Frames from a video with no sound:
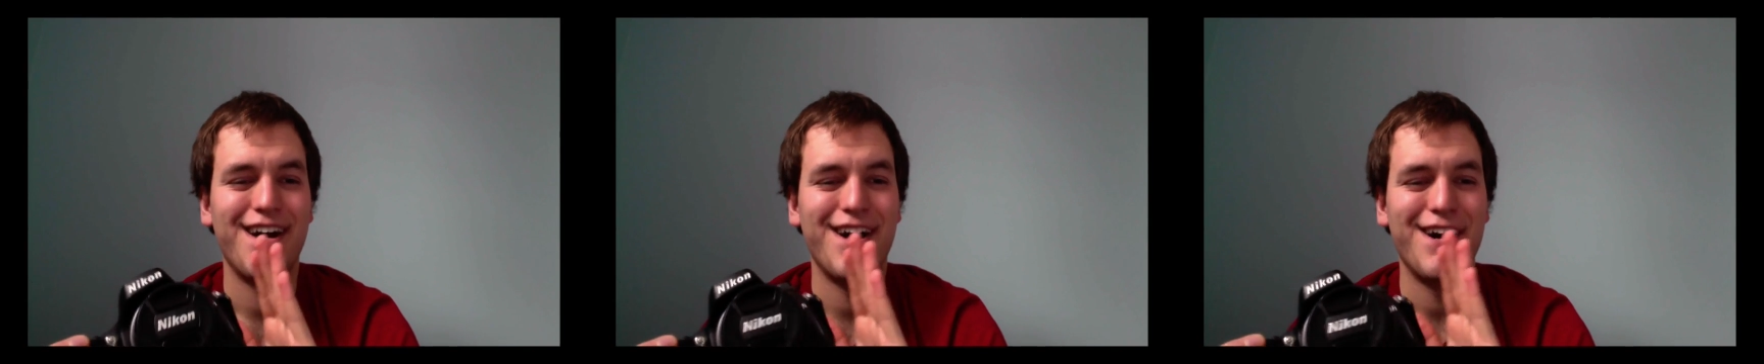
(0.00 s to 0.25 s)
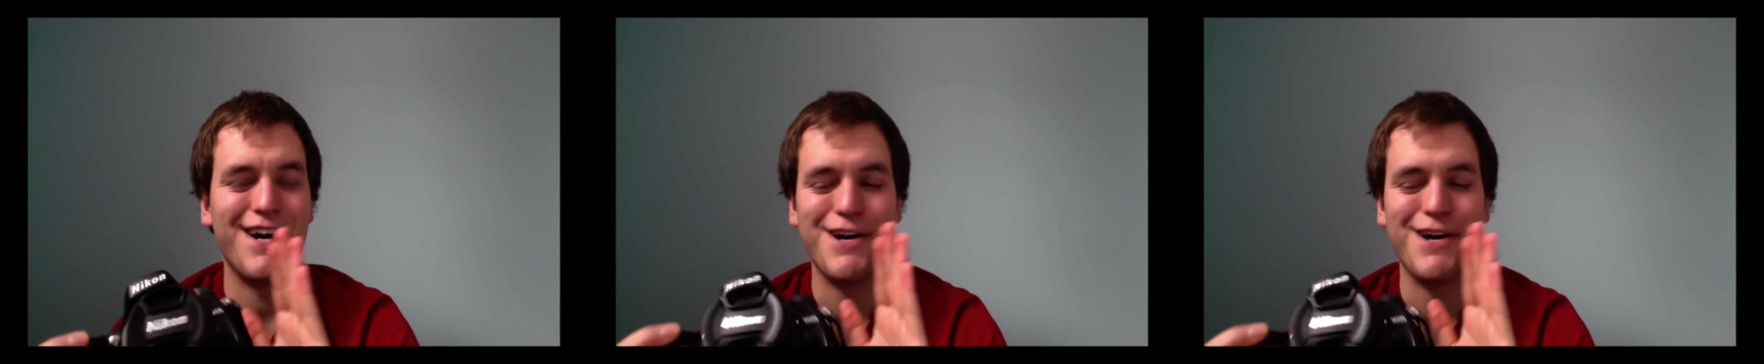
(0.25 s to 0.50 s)

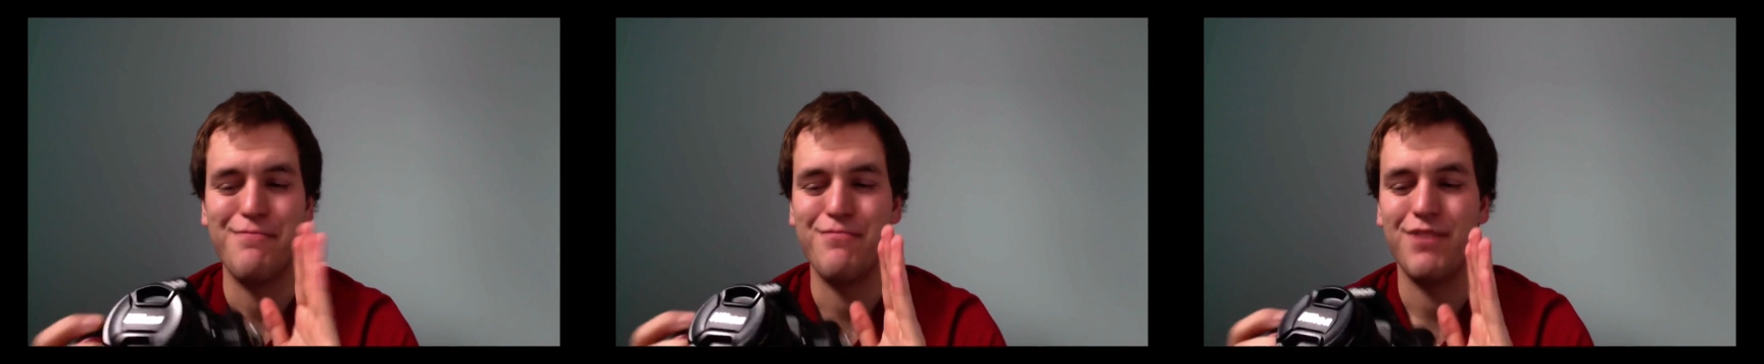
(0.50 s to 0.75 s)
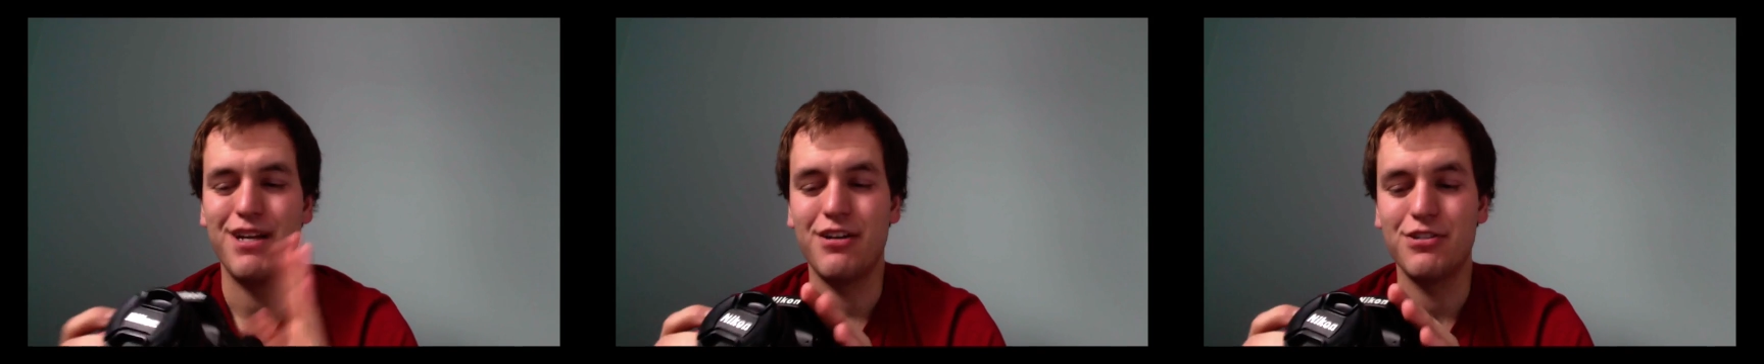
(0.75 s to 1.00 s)

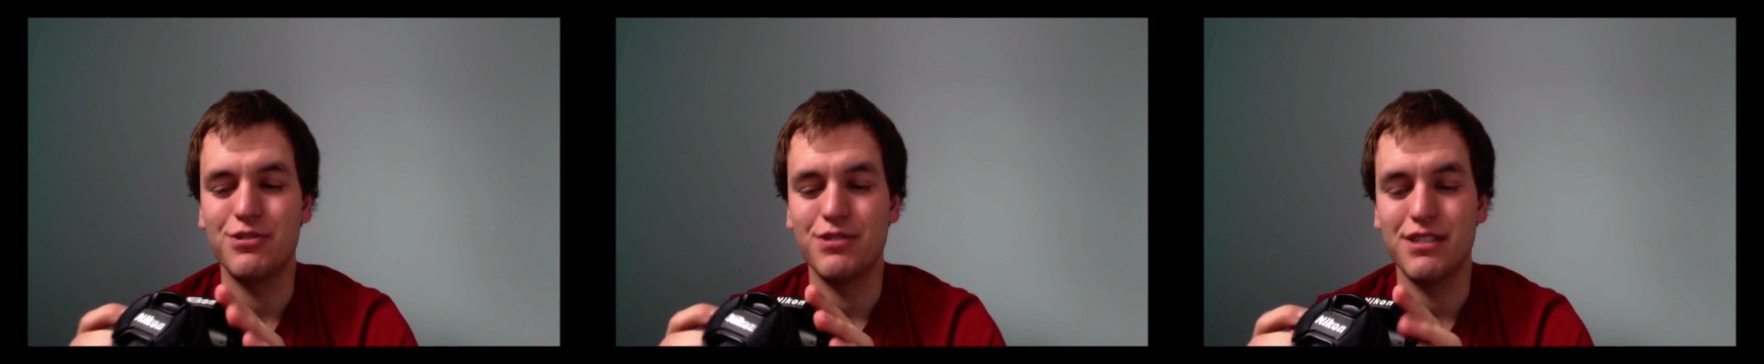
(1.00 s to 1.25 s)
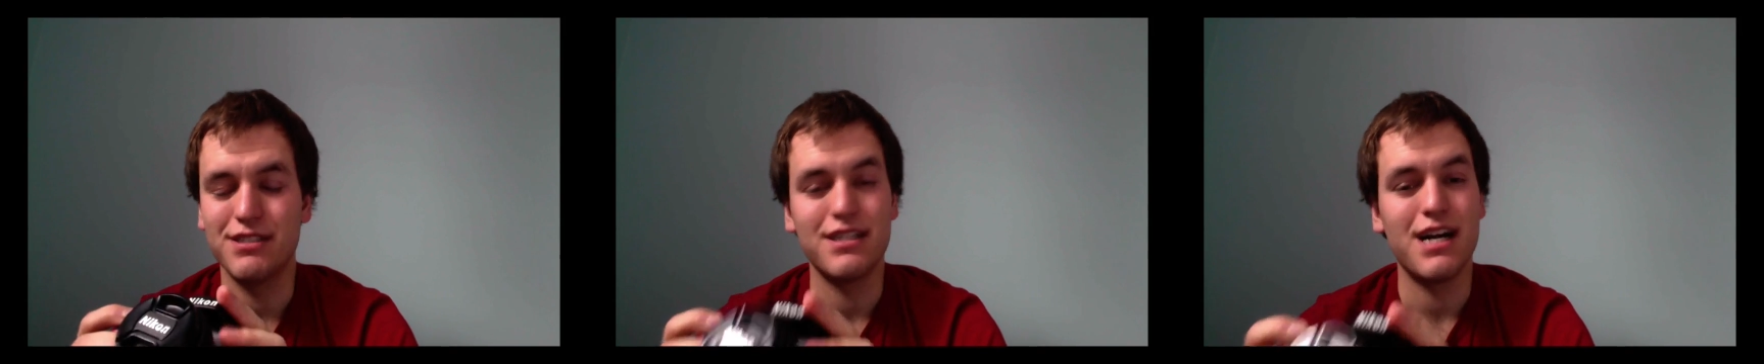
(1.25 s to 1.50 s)
It also
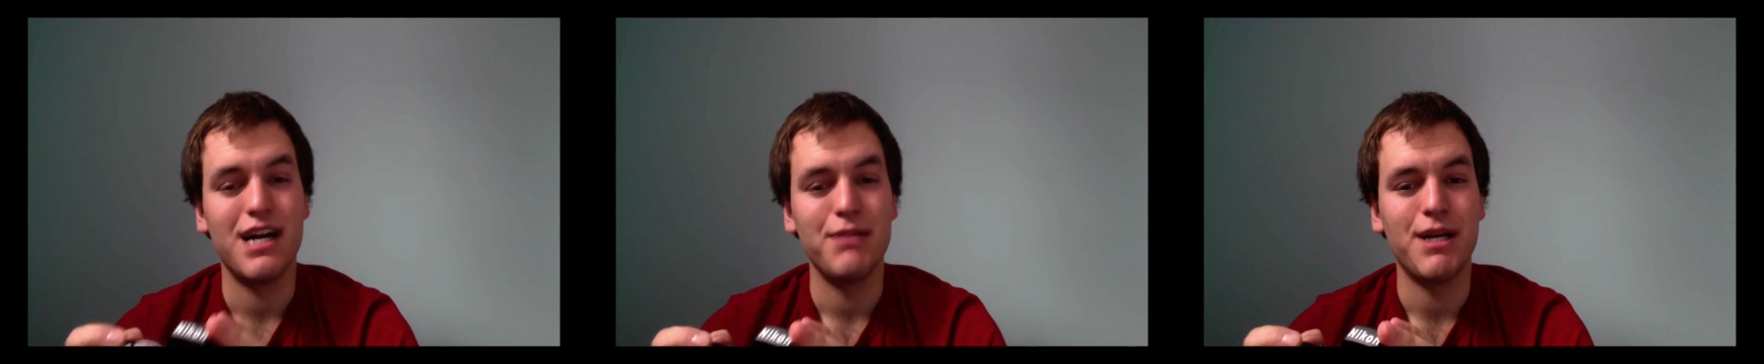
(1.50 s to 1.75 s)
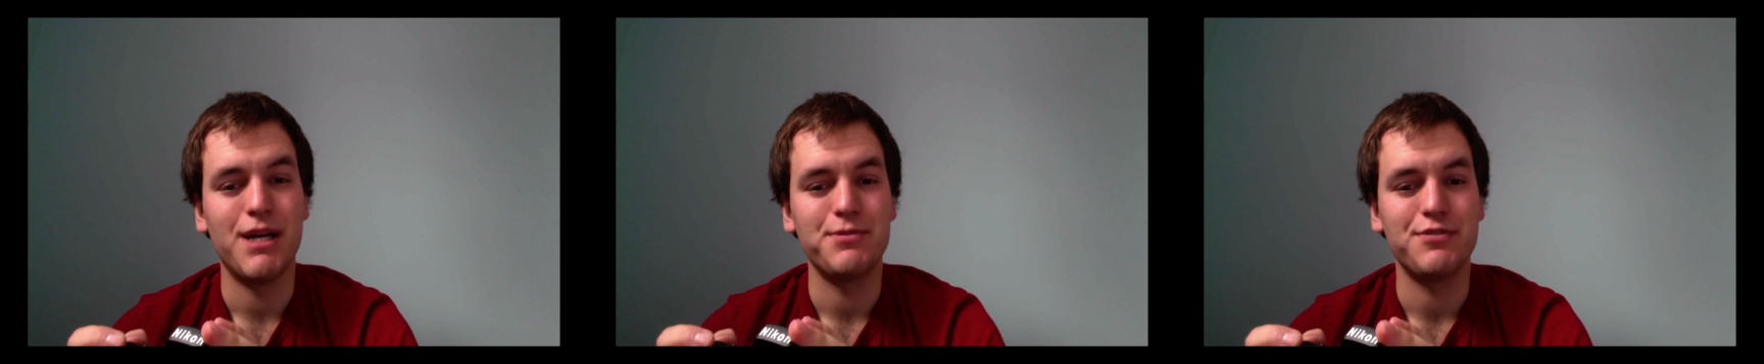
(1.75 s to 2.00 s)
does
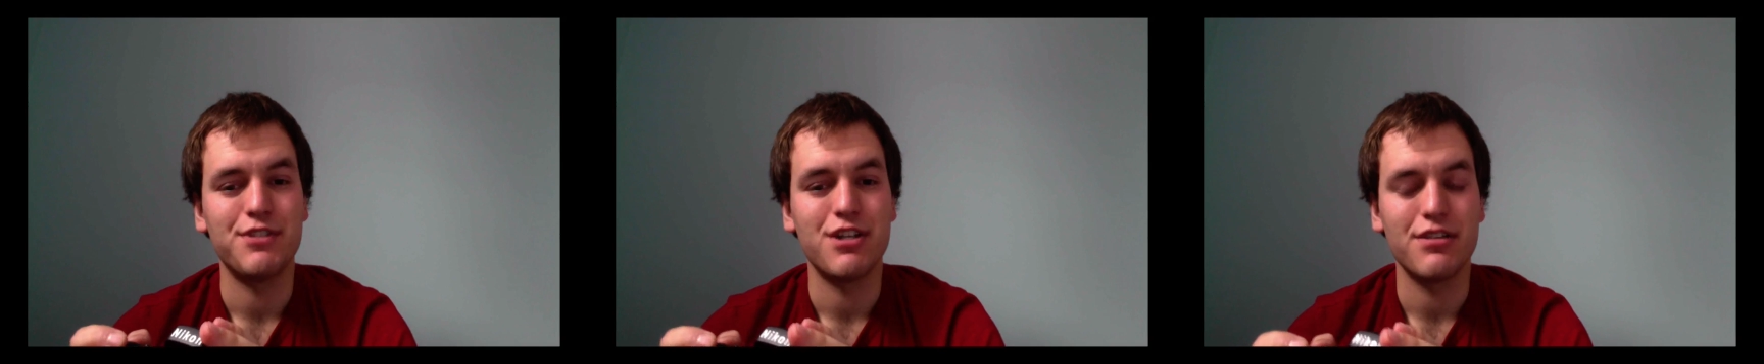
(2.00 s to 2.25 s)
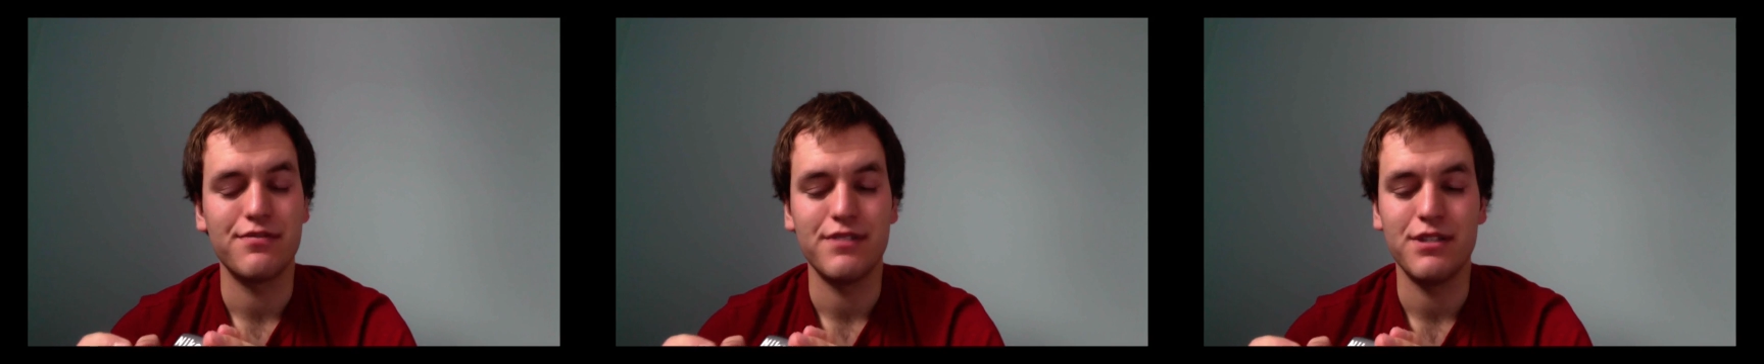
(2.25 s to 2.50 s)
time-lapse
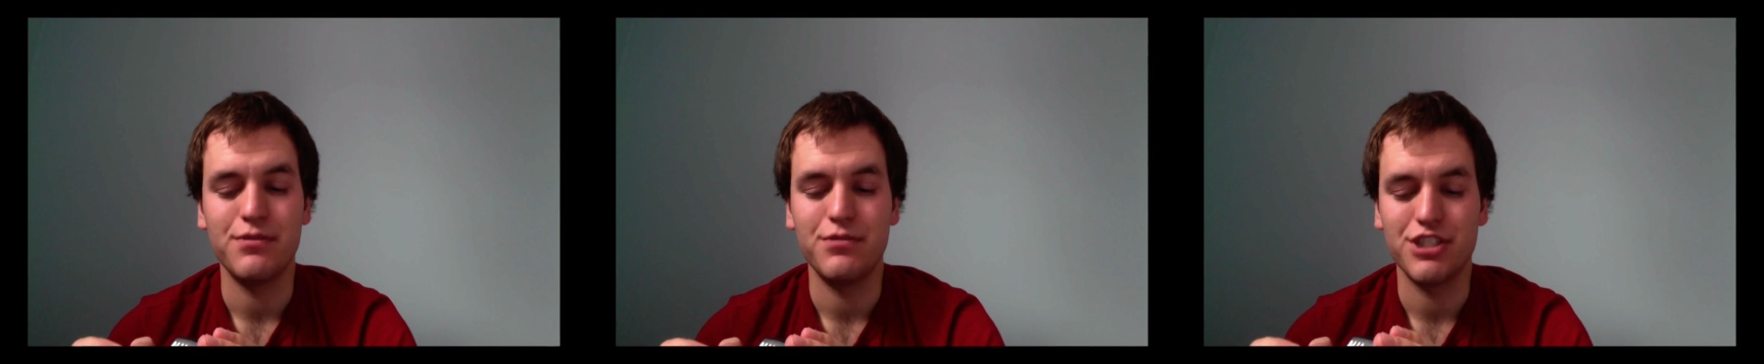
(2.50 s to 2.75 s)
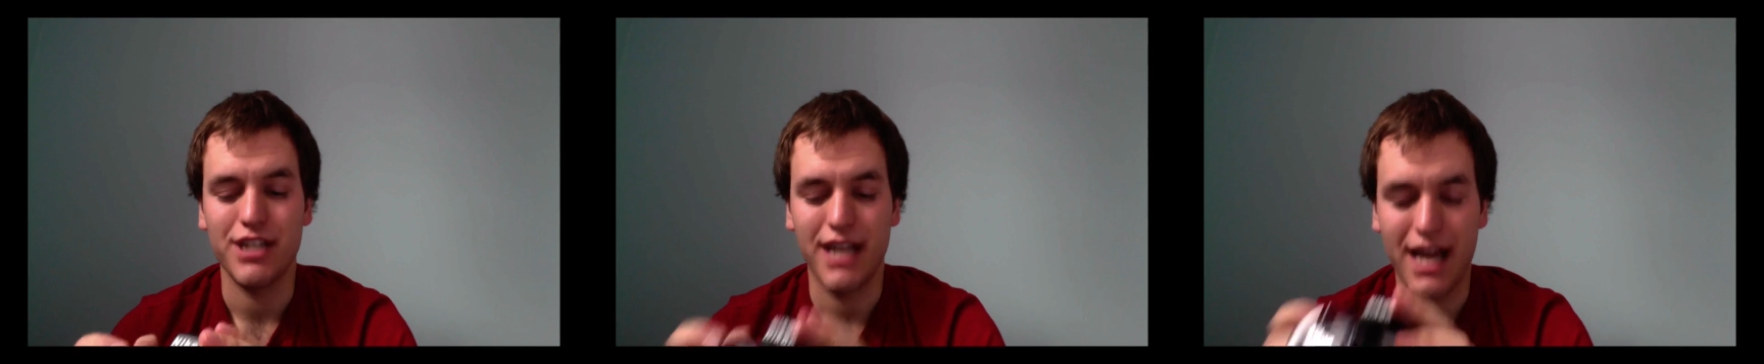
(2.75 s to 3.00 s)
photography,
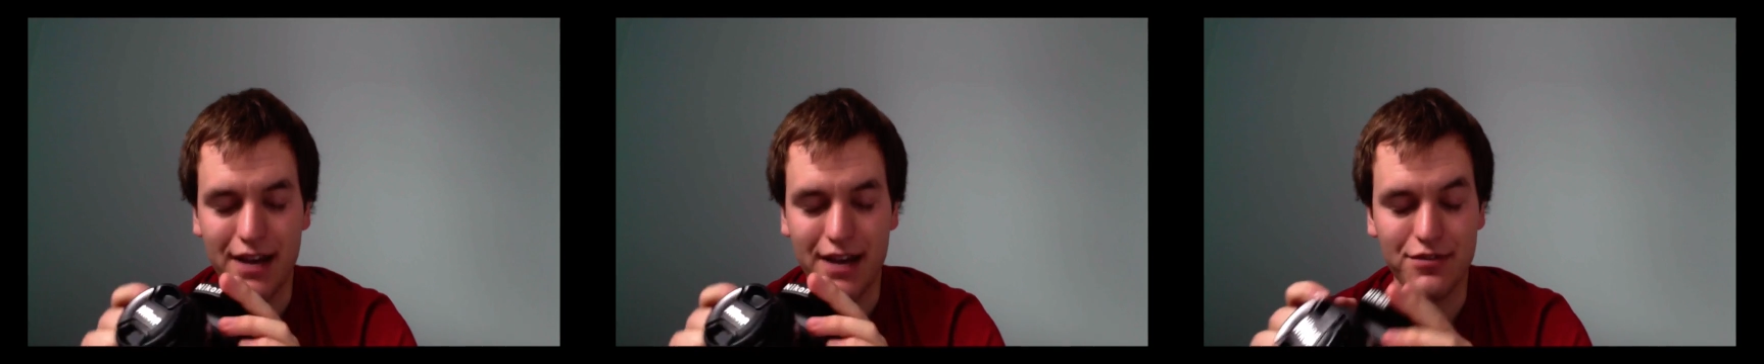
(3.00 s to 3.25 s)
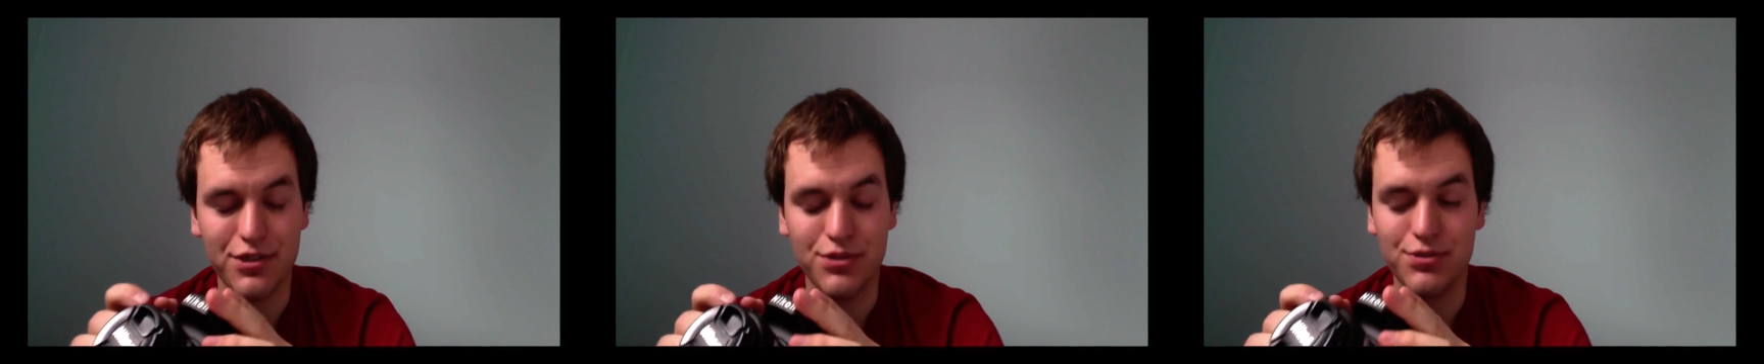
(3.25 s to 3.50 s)
which I have
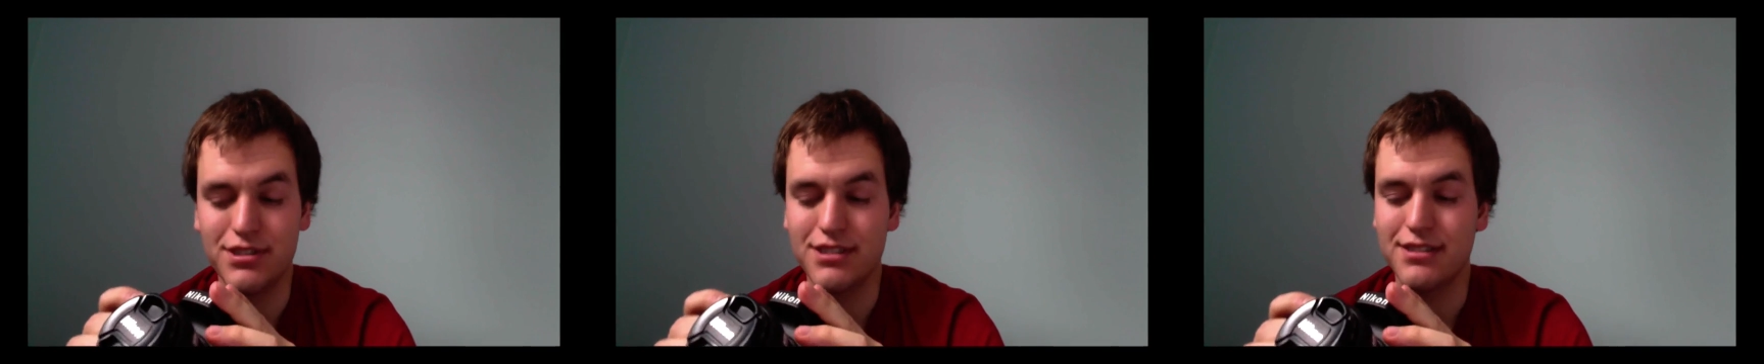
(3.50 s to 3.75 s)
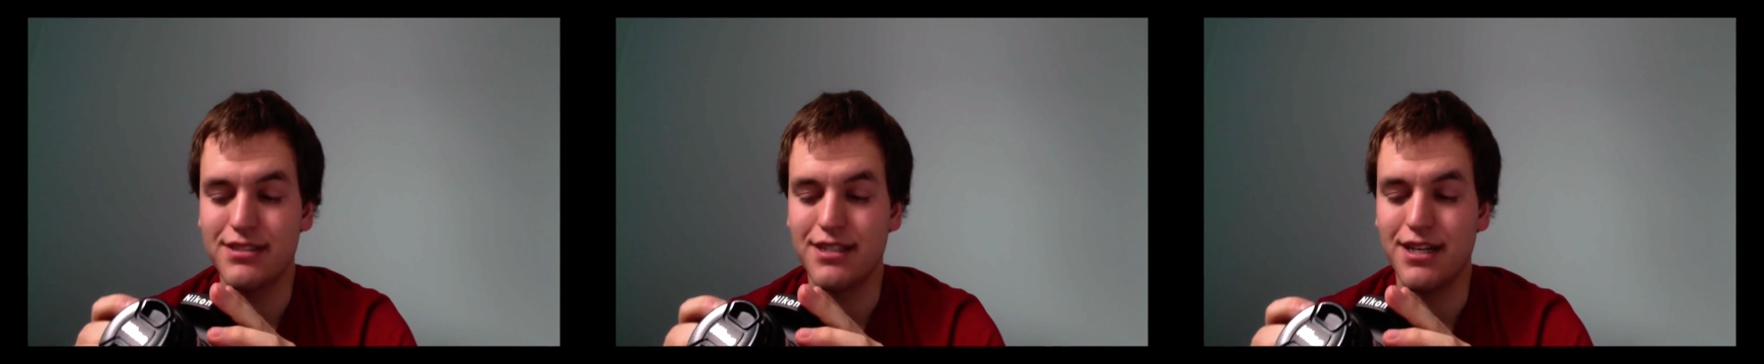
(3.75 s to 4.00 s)
used.